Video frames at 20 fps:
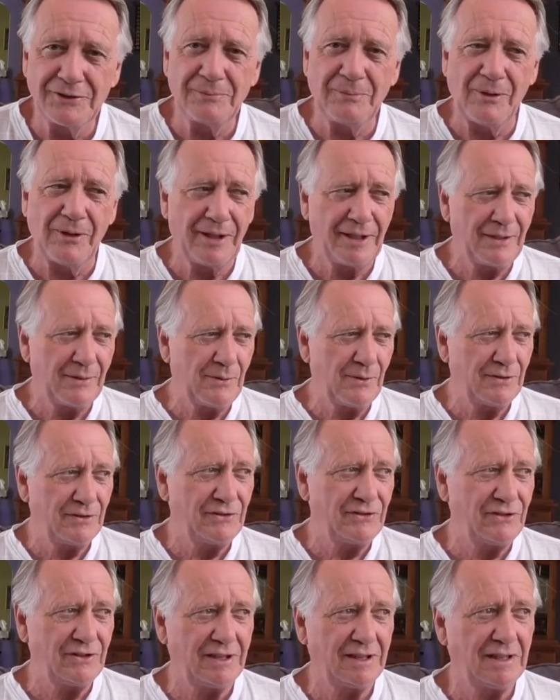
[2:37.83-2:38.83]
this morning. It
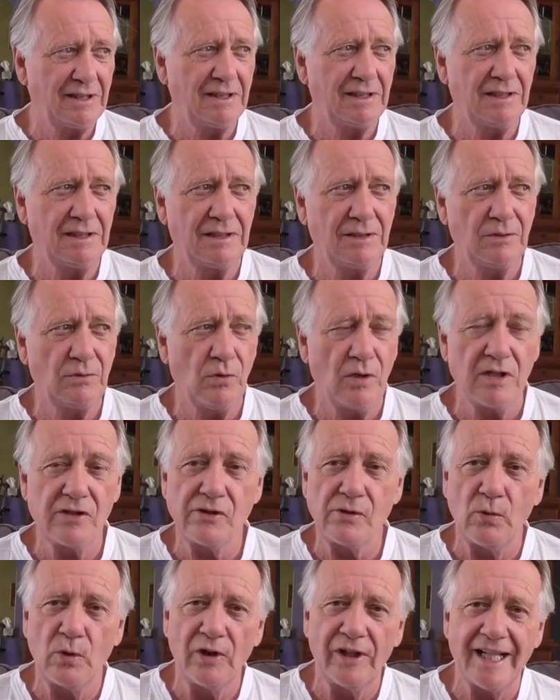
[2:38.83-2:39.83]
was, what
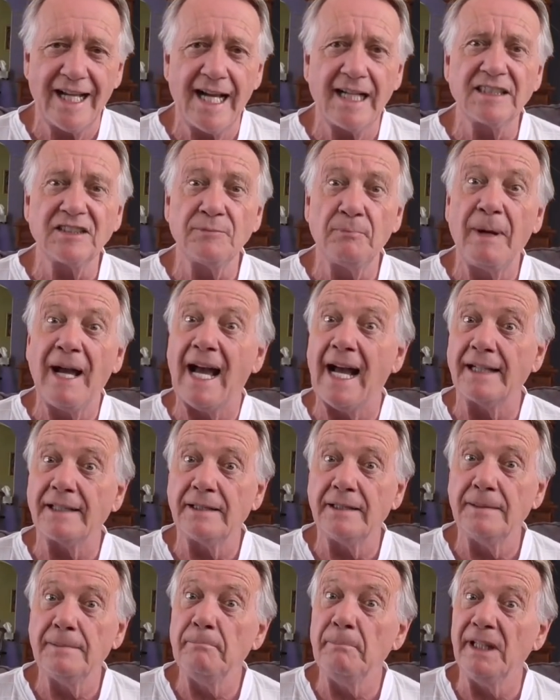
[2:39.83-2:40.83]
does the word
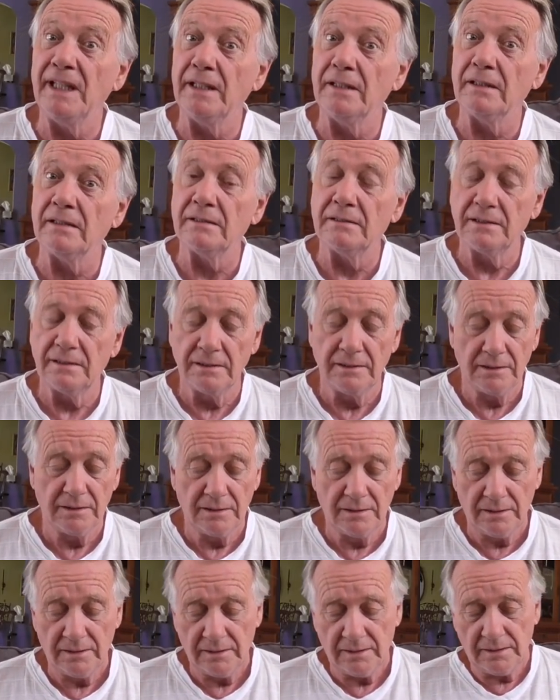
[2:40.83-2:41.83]
expat mean?
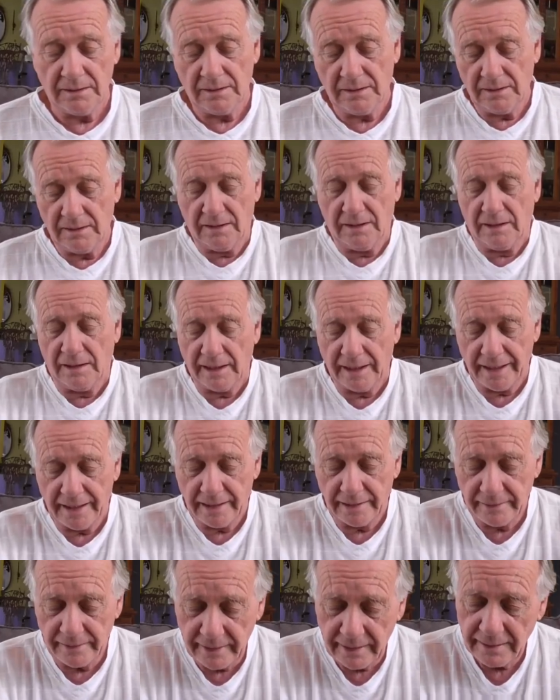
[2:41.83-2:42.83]

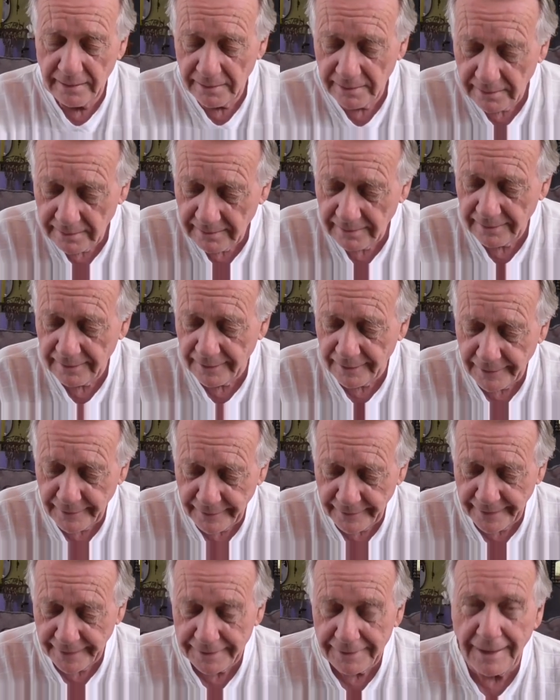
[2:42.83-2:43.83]
And
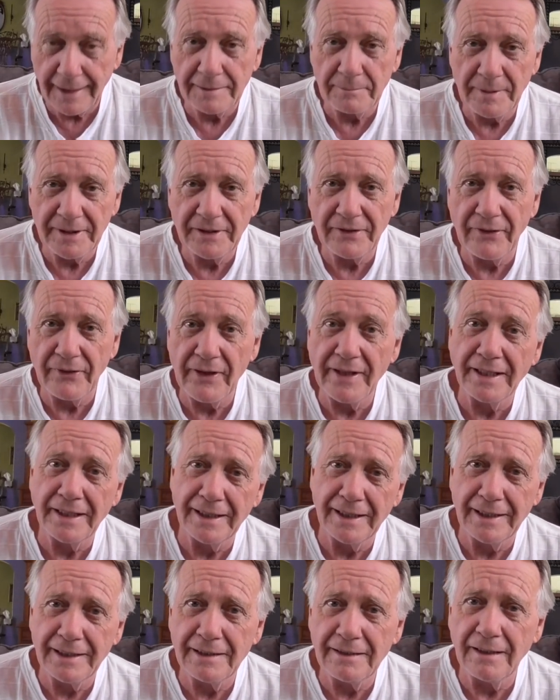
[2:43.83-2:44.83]
it got me to
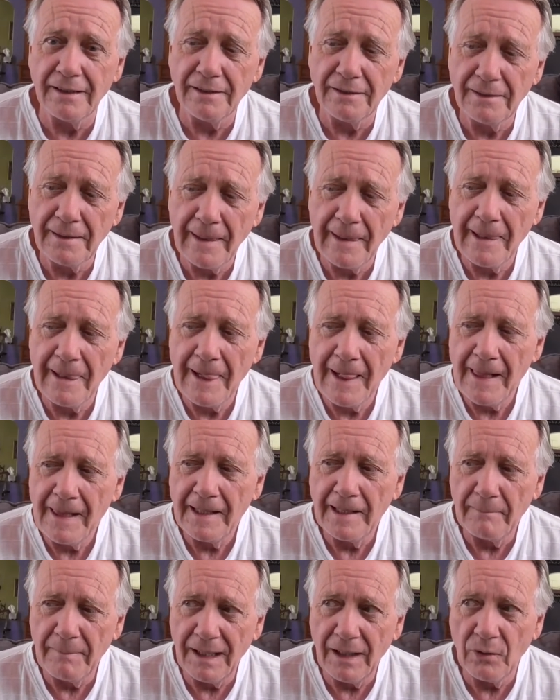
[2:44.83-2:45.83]
thinking
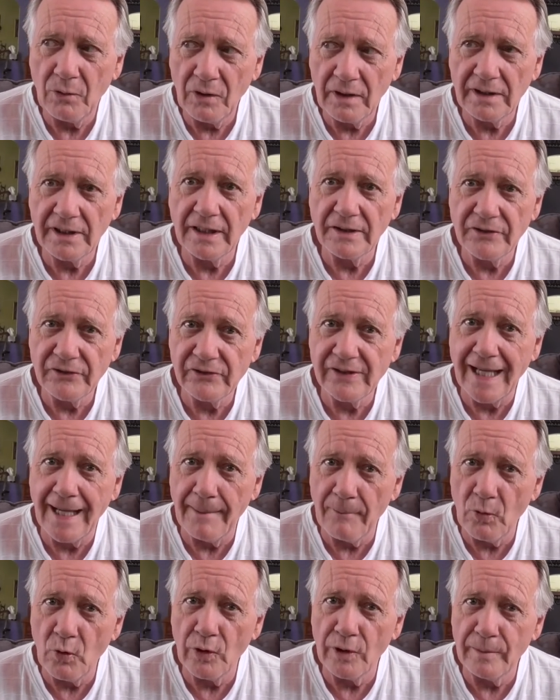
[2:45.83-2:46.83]
about what does
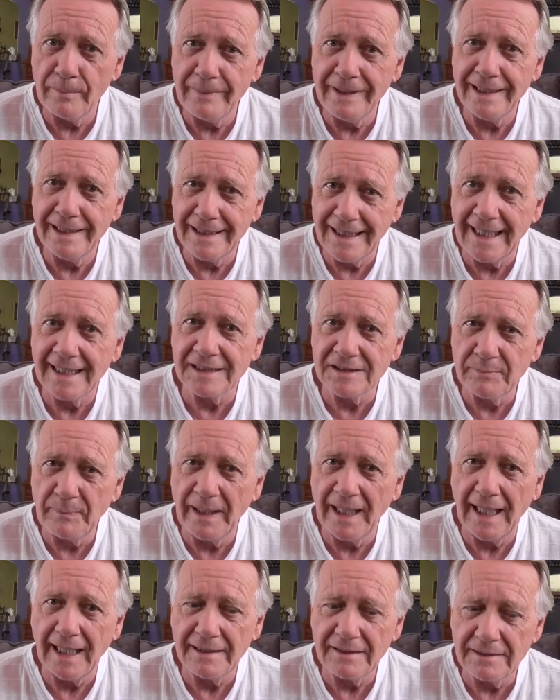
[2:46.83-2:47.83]
that word mean,
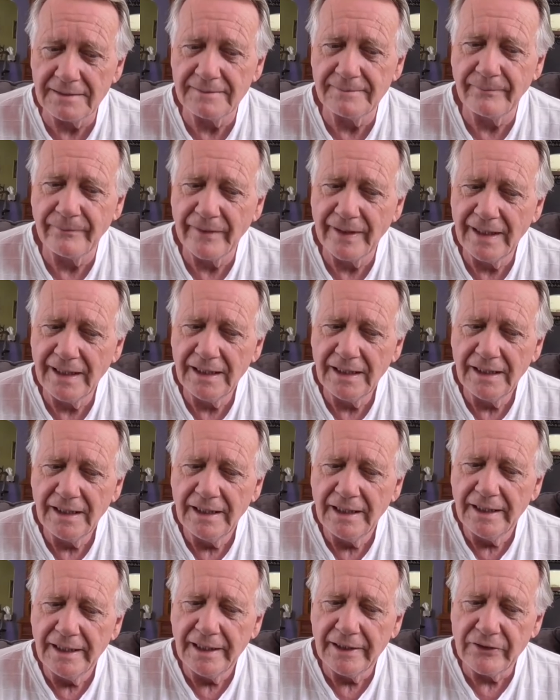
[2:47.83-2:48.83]
expat.
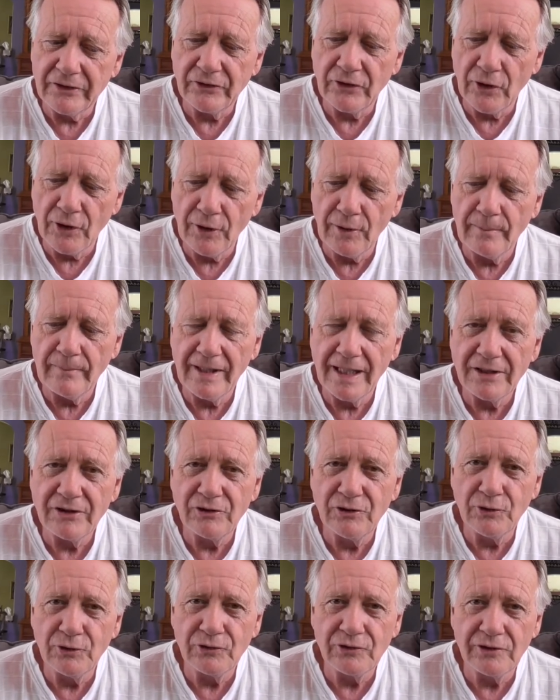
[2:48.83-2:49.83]
It's a term
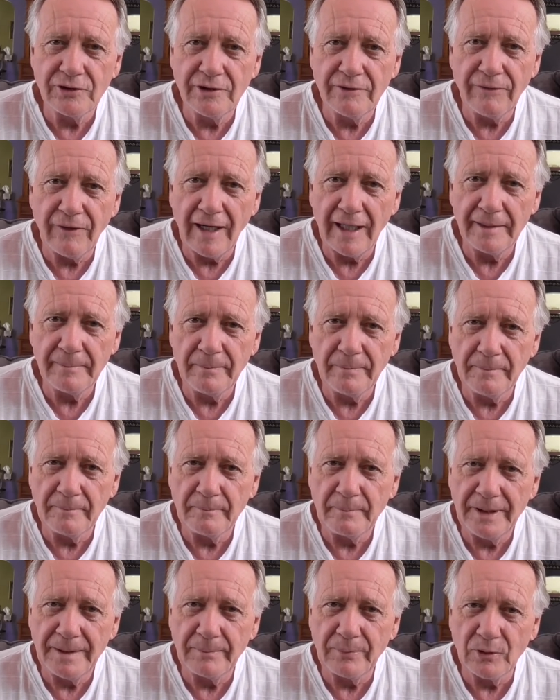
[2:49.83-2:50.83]
that's used to
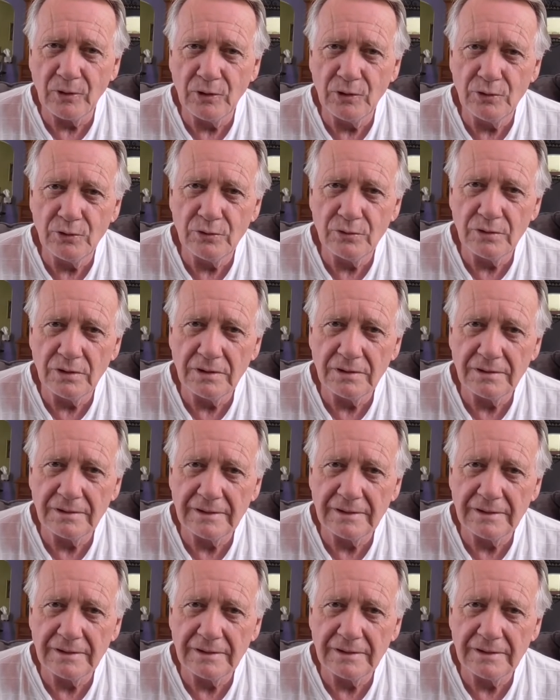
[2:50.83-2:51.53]
define people who